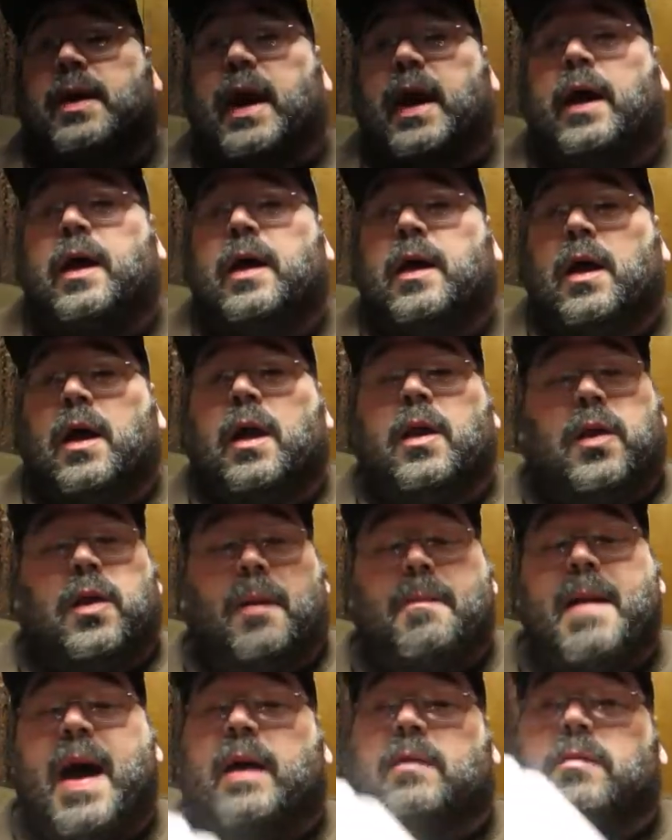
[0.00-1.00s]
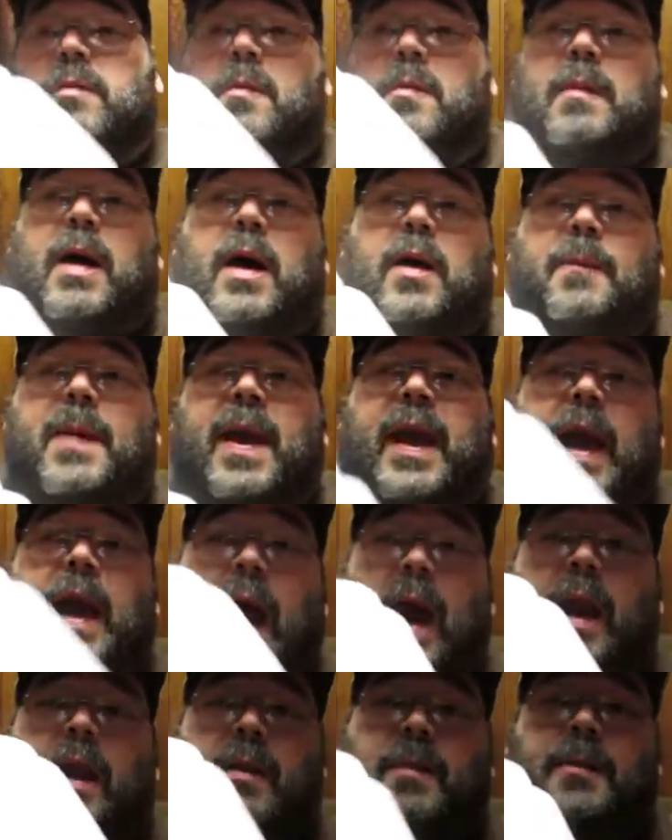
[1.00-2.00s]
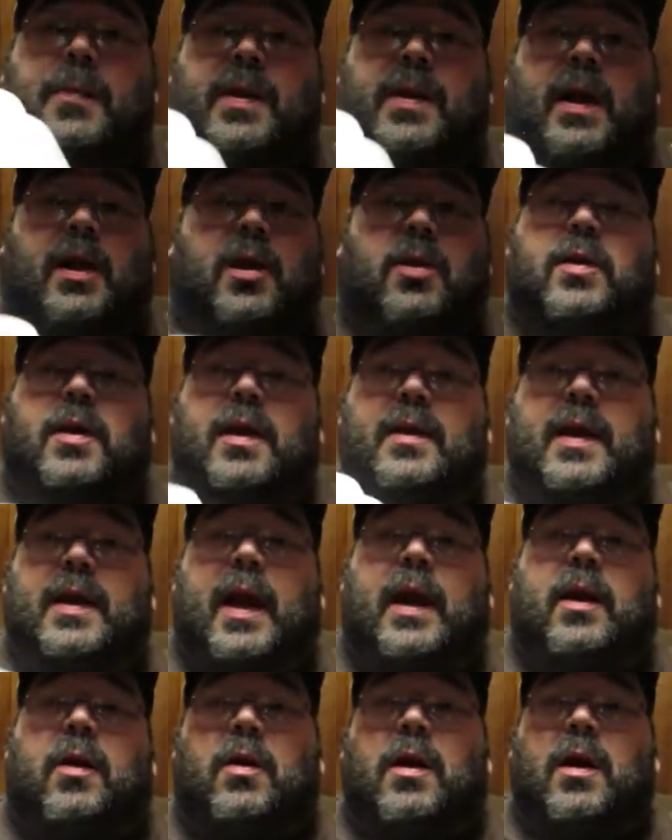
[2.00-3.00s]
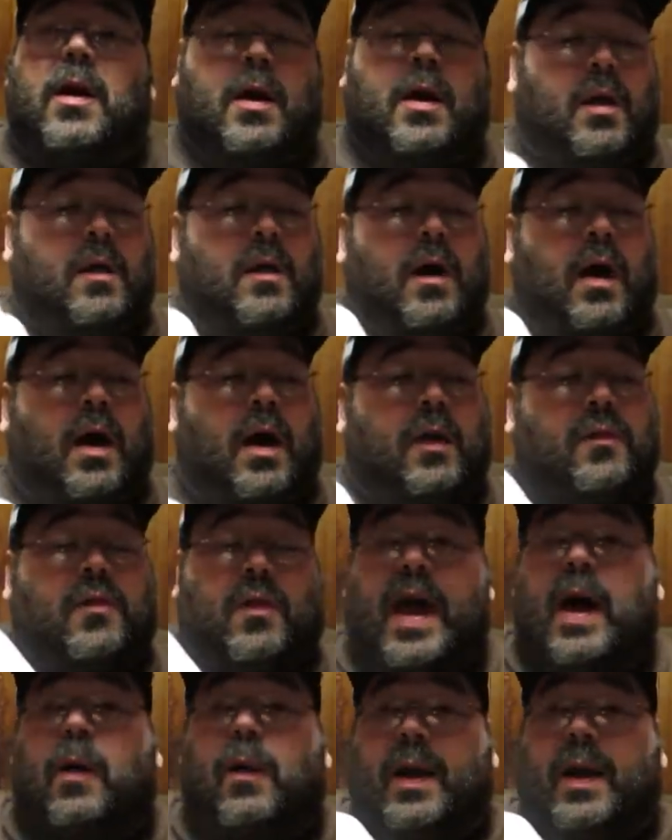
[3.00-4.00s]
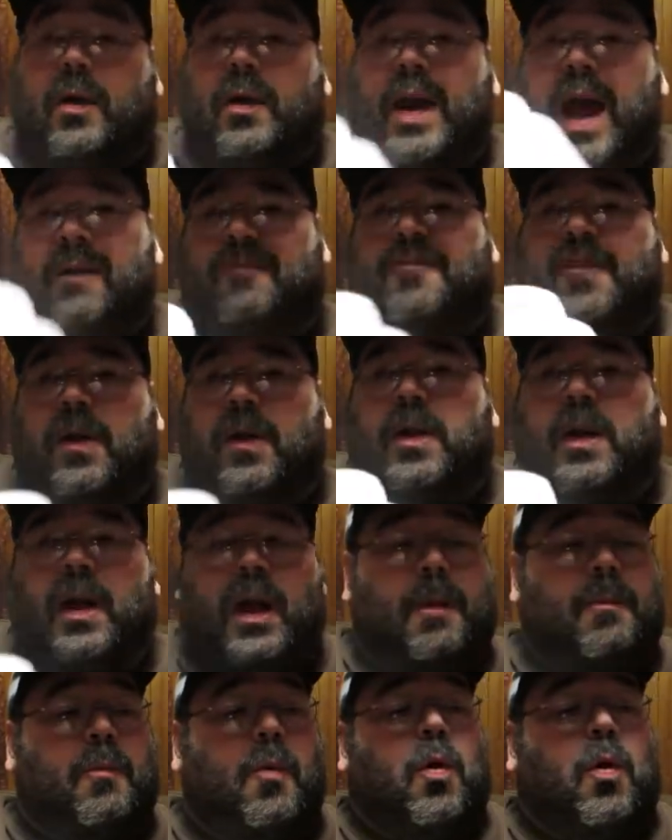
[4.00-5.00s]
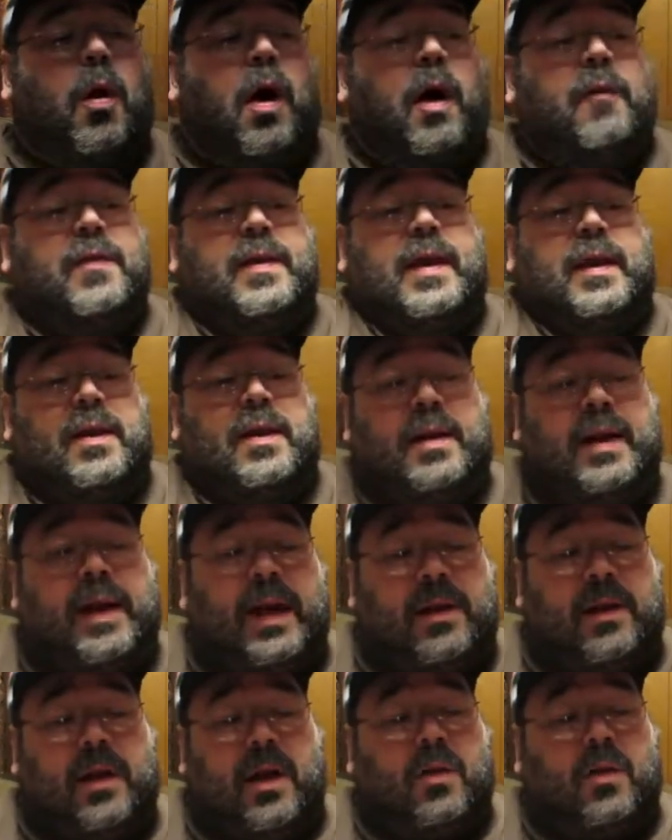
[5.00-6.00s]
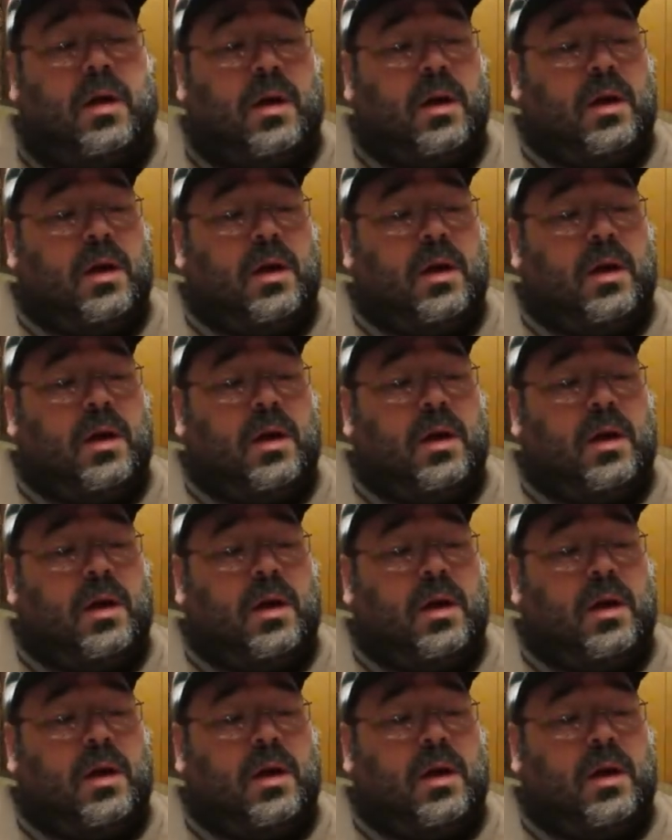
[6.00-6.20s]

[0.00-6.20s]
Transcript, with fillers: get the maximum amount of paint out of the particular container, uh, so that way you're not filling it up more often than you need to.